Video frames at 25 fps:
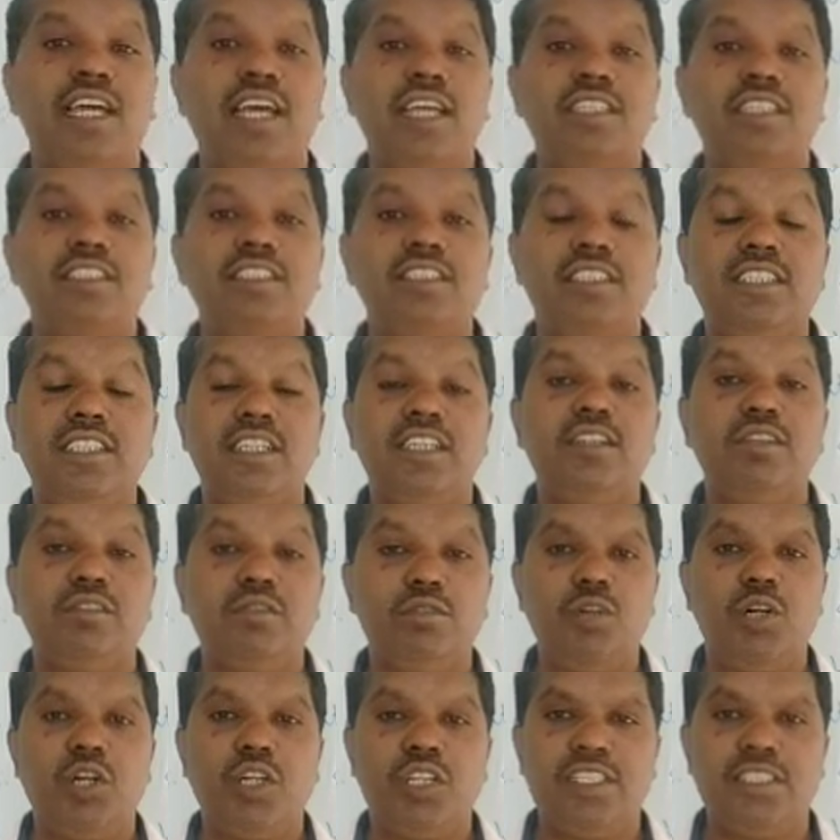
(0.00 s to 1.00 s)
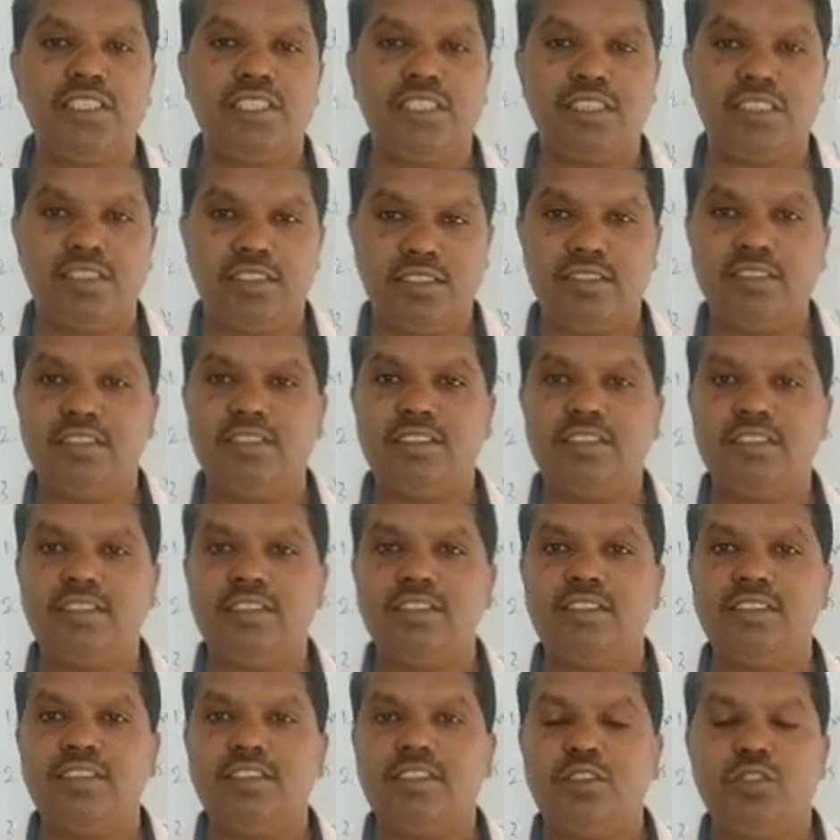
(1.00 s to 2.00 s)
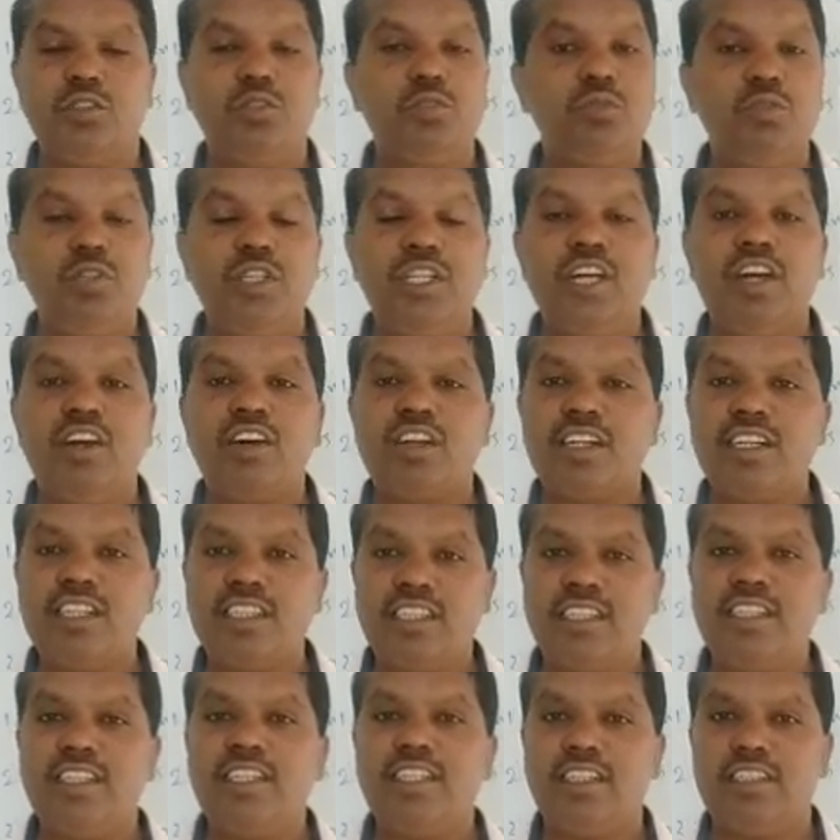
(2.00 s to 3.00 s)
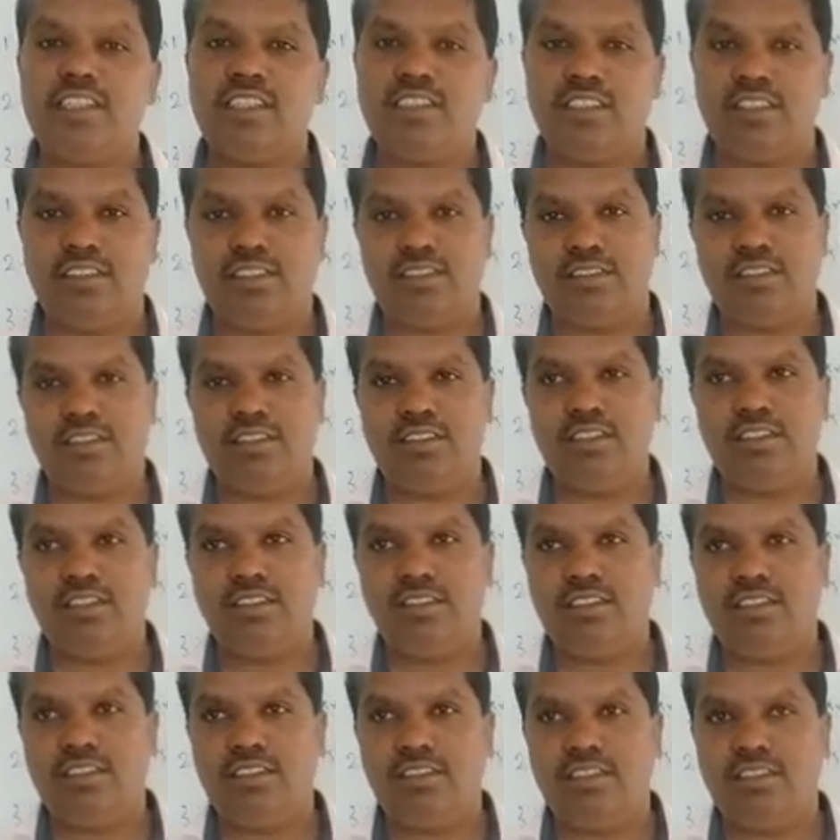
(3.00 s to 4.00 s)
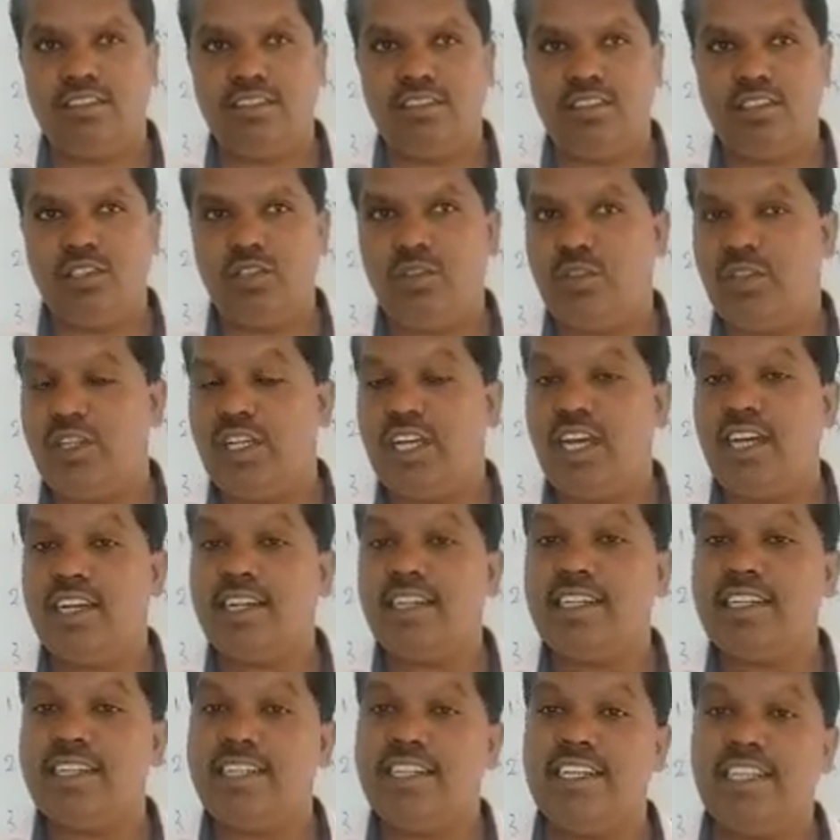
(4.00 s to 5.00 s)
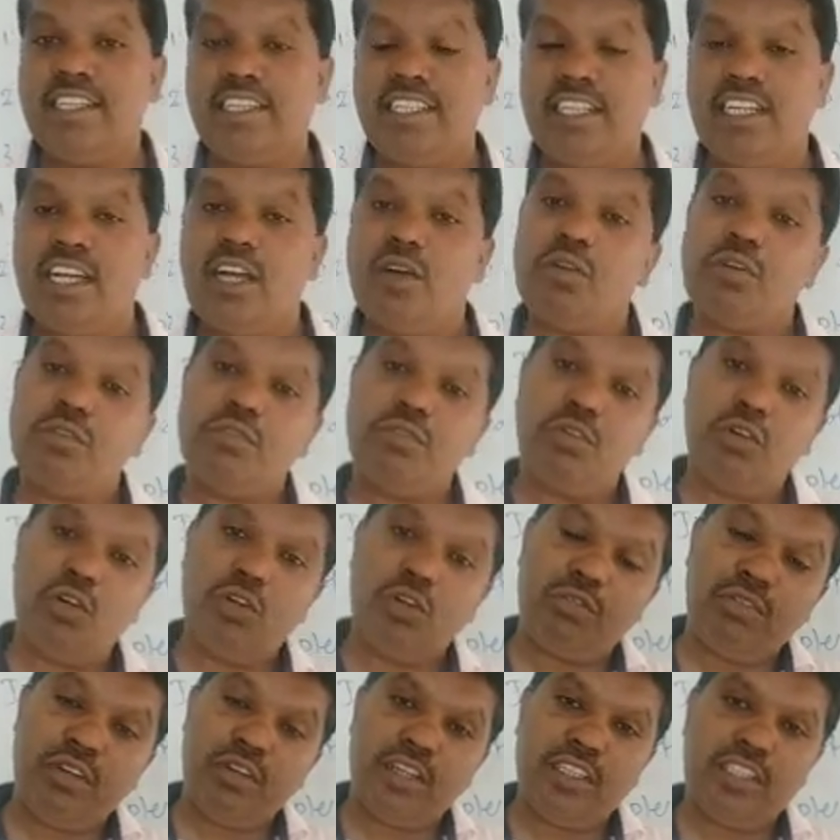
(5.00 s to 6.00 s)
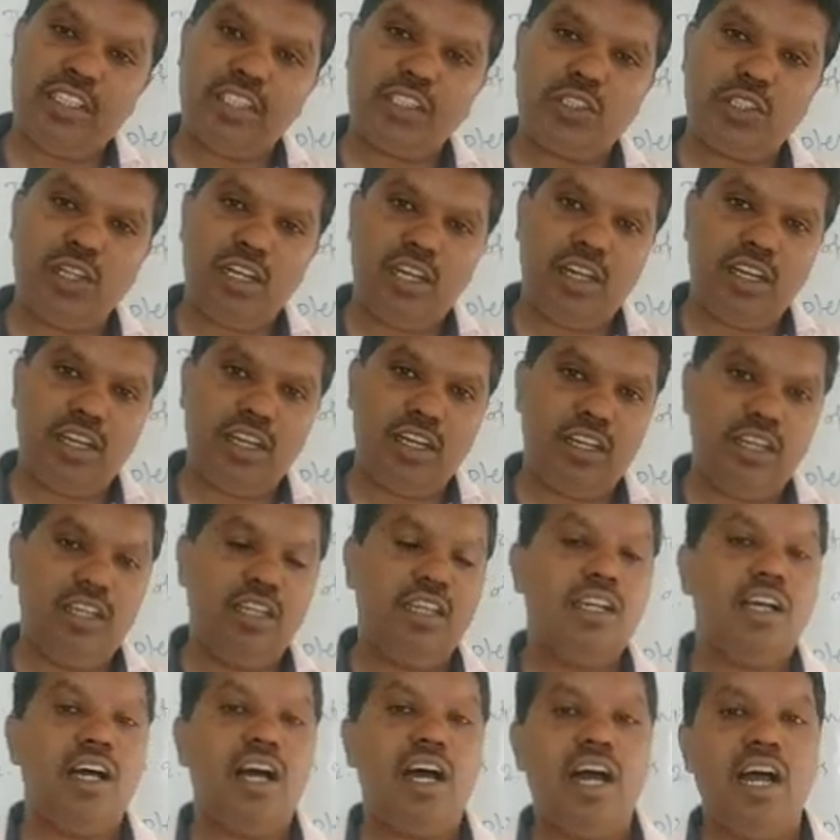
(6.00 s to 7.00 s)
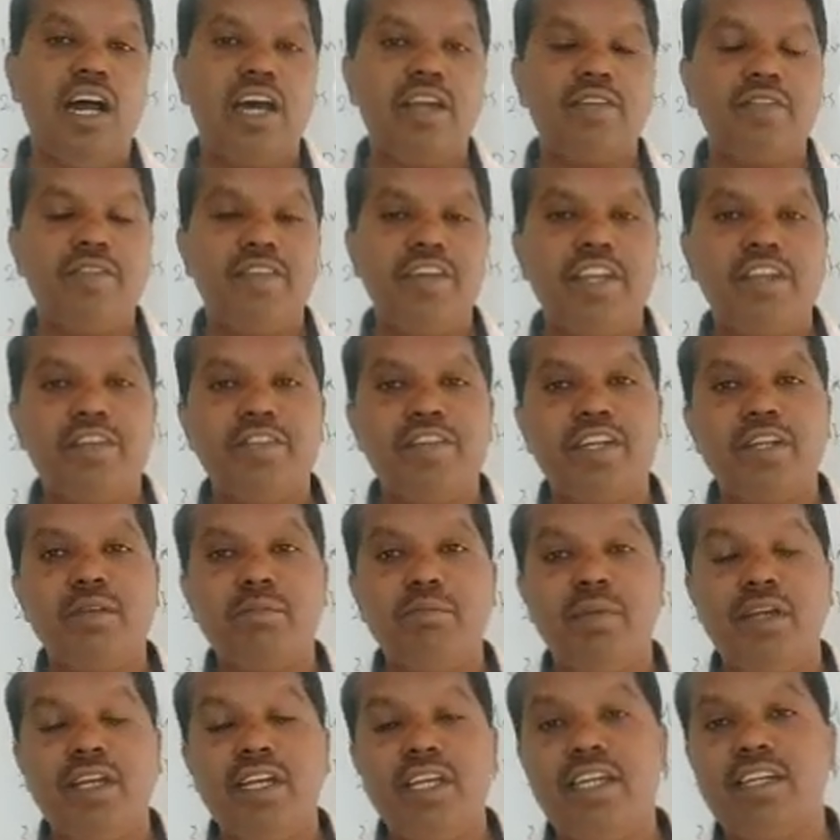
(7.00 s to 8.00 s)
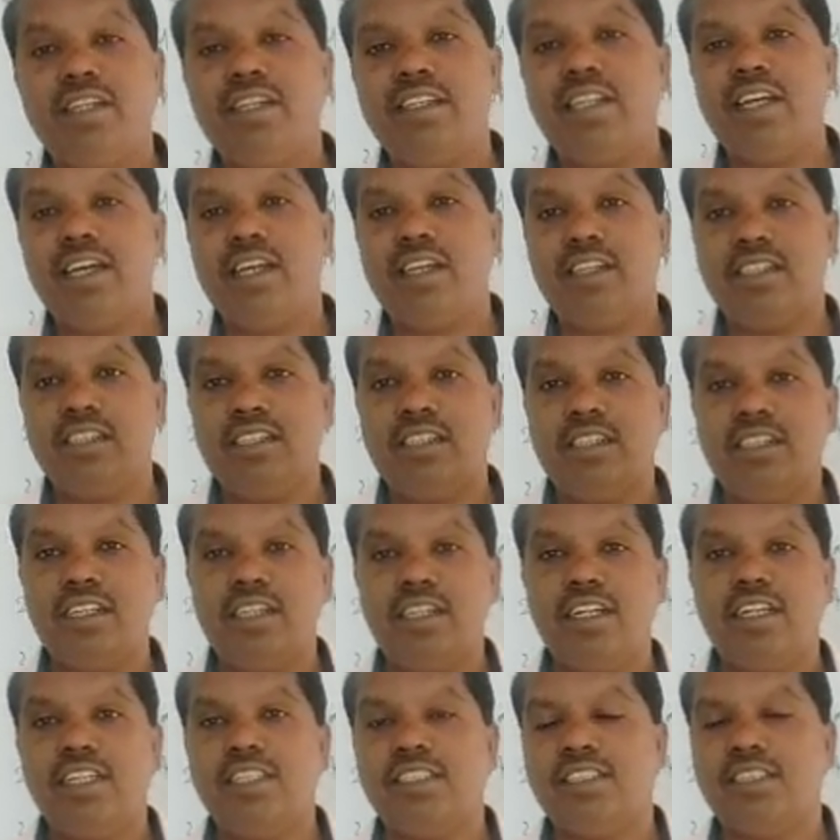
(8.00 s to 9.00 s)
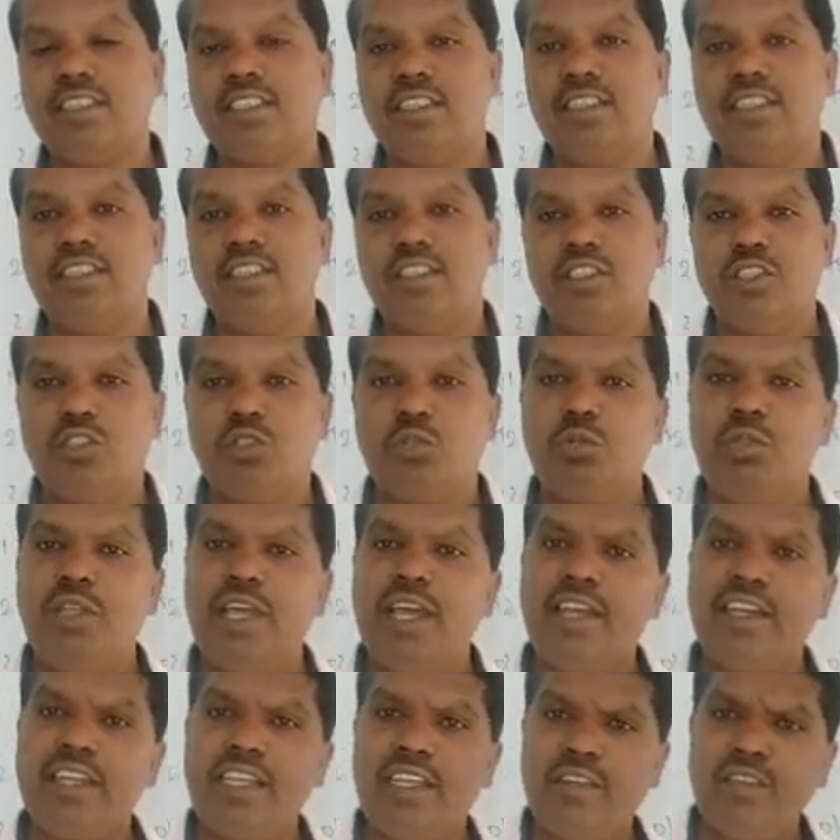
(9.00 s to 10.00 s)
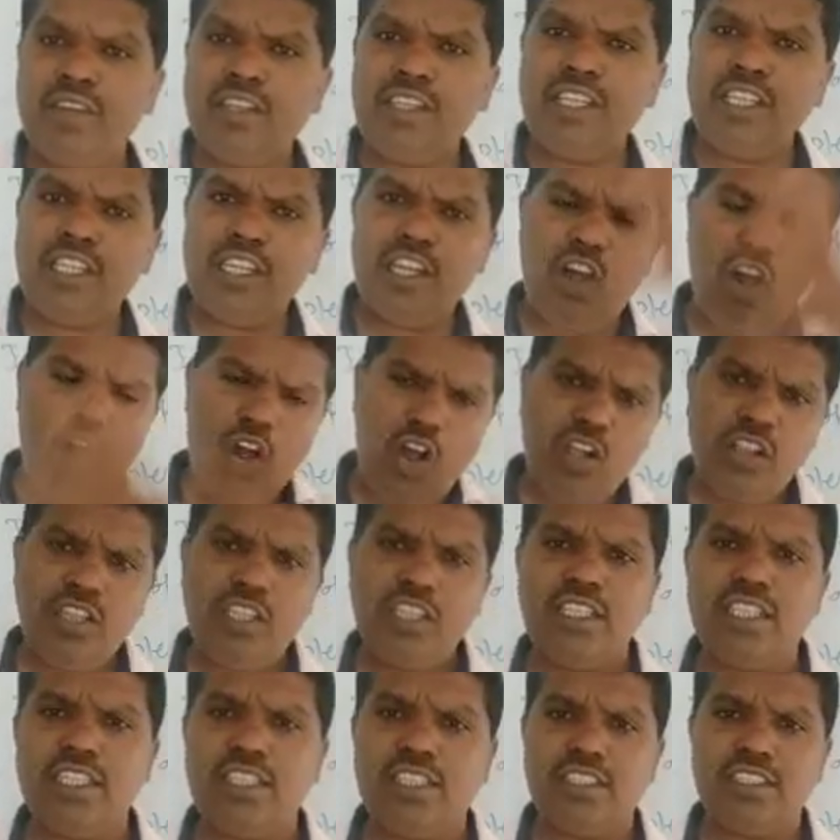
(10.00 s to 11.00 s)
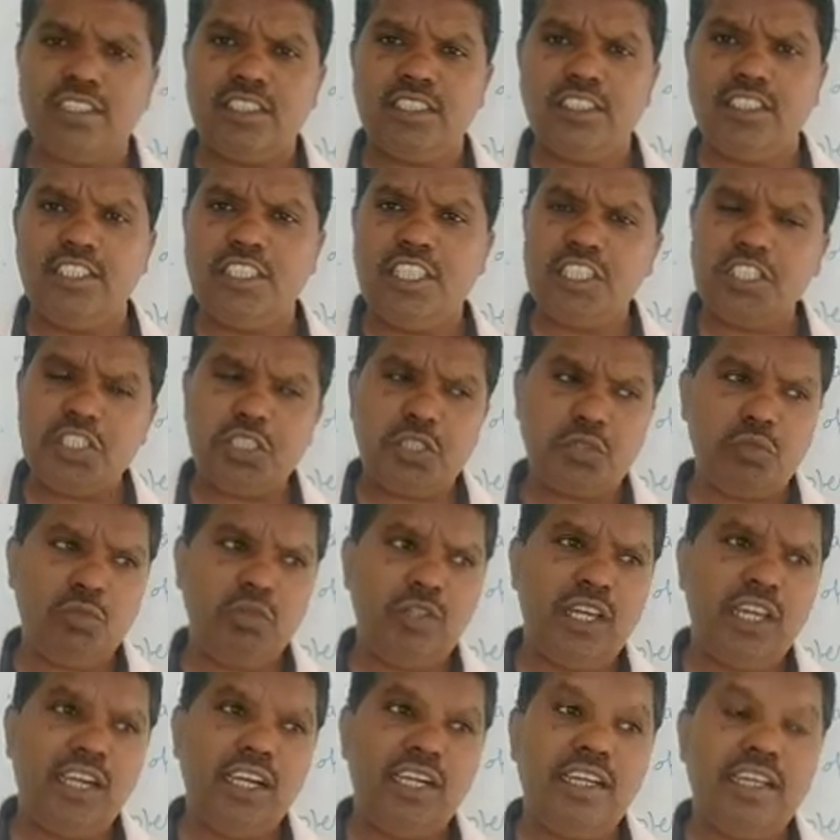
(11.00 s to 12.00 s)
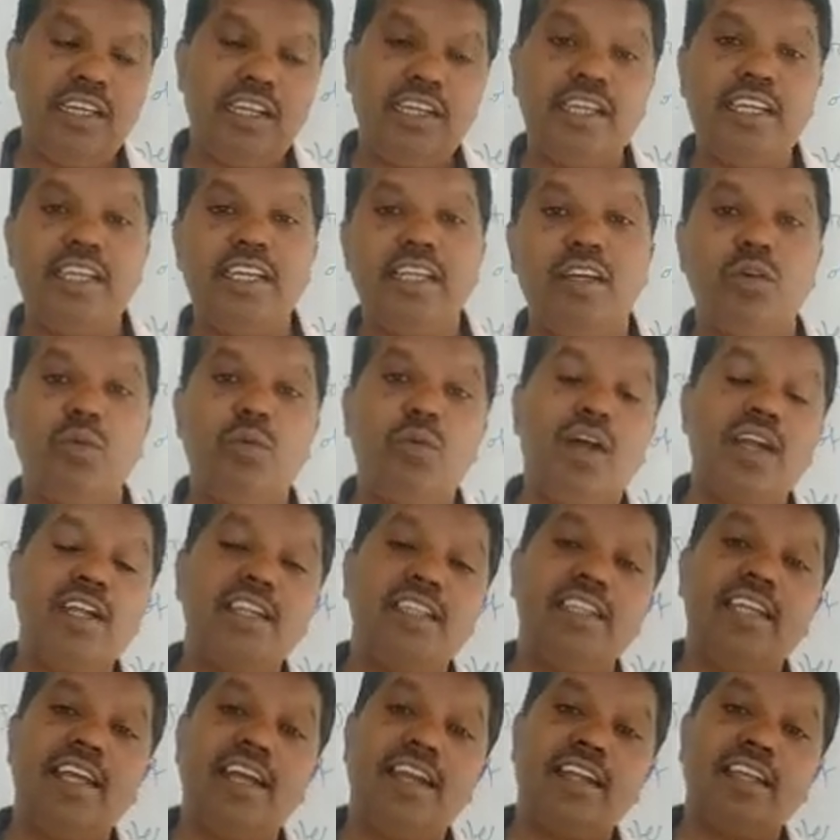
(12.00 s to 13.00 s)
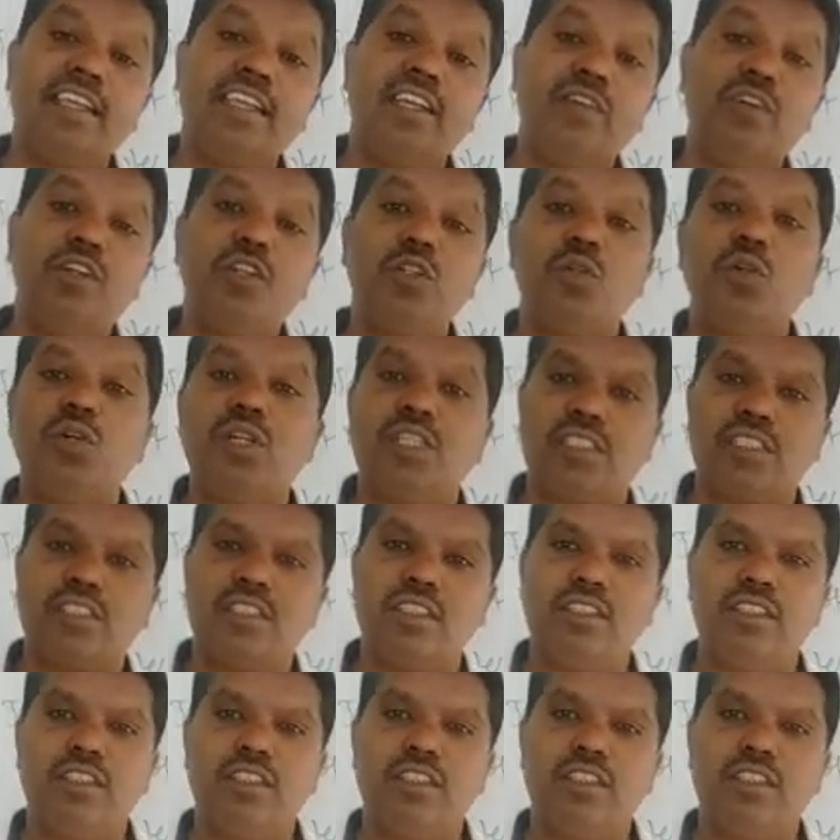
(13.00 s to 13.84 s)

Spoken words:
has done for us. We are nothing. Our forefathers are very, very brilliant than us. So they are given all the things. Just we are learning what they had given to us.